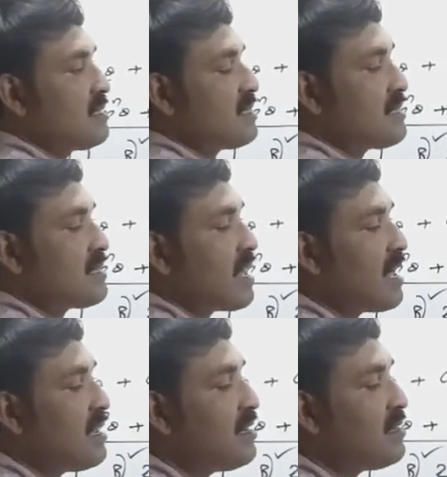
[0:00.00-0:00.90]

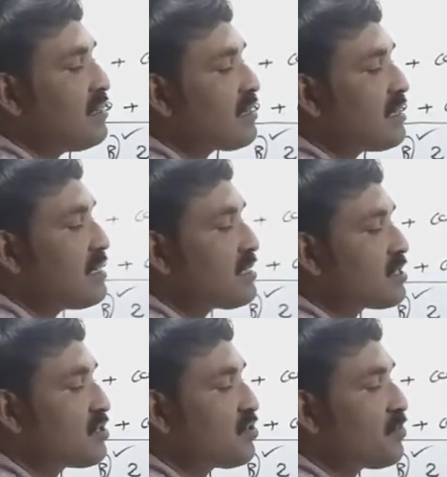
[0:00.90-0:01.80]
sin
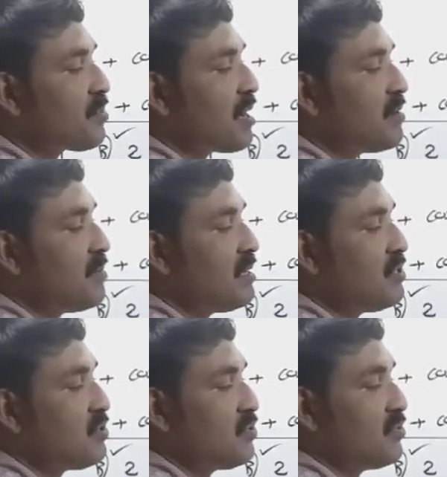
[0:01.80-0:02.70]
raised to pi by
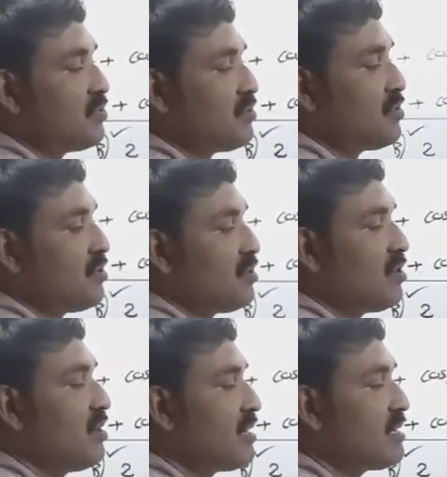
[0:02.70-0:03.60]
2
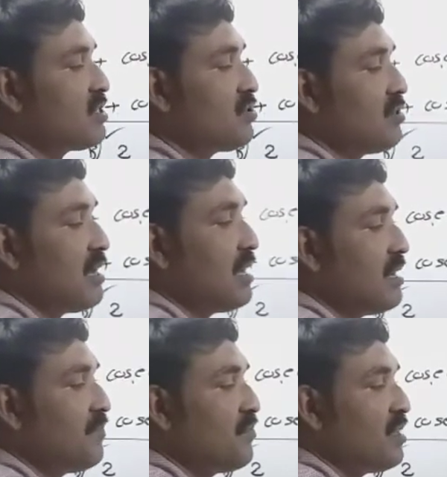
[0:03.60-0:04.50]
whole raised to
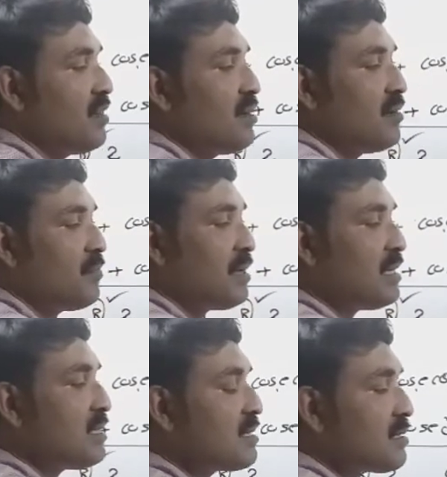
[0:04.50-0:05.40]
n
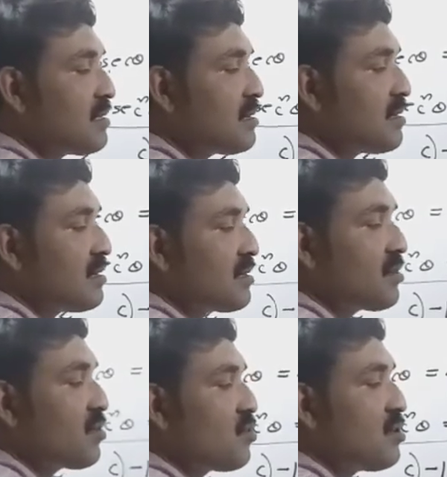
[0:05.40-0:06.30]
plus
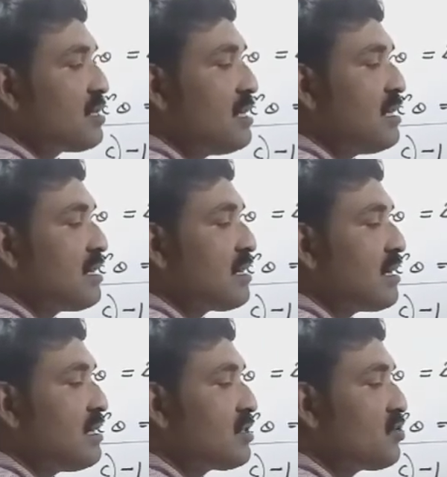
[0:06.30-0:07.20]
cosec
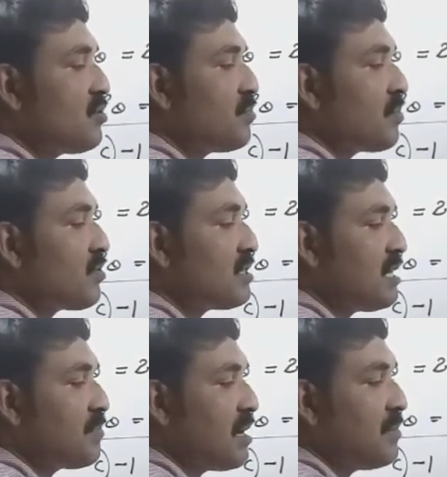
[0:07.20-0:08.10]

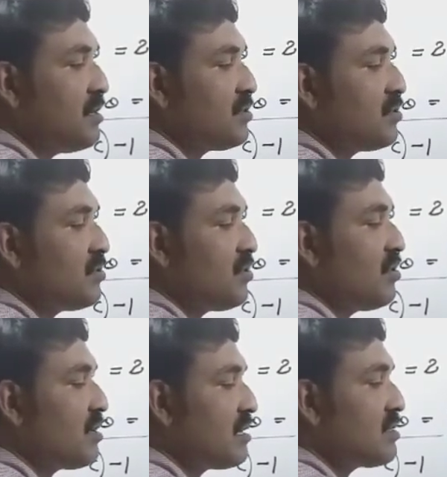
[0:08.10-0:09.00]
pi by 2
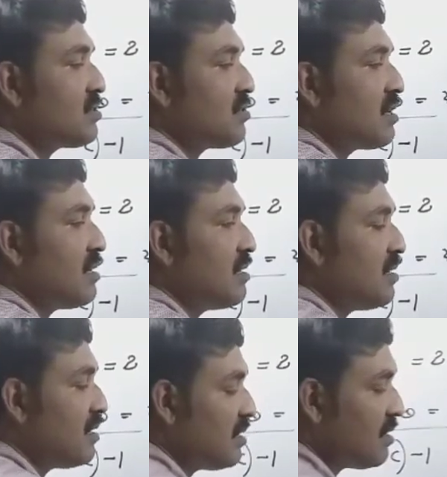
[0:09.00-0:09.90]
whole raised to n.
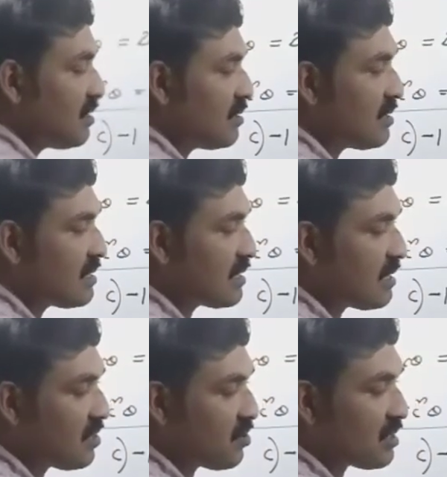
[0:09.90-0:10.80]
This is
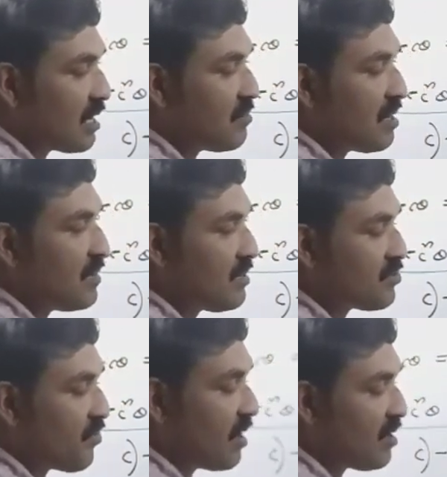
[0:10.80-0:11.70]
equal to sin pi by 2 is
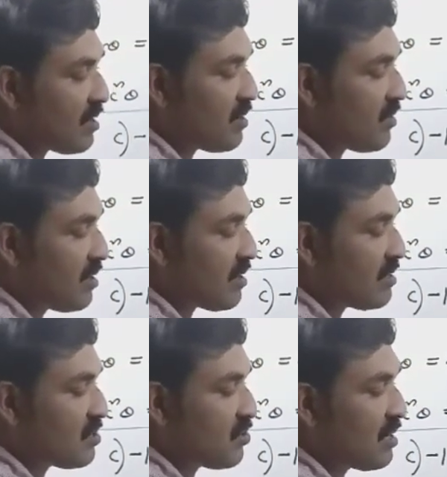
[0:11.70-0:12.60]
1
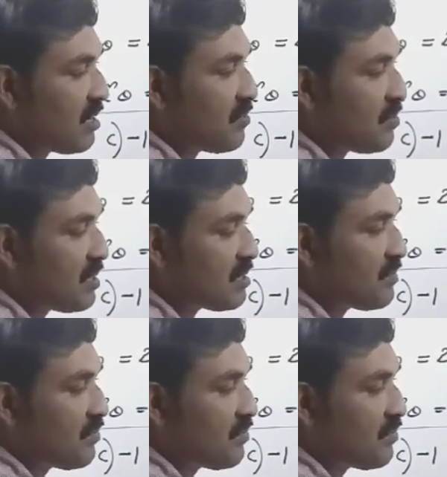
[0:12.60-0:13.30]
raised to n plus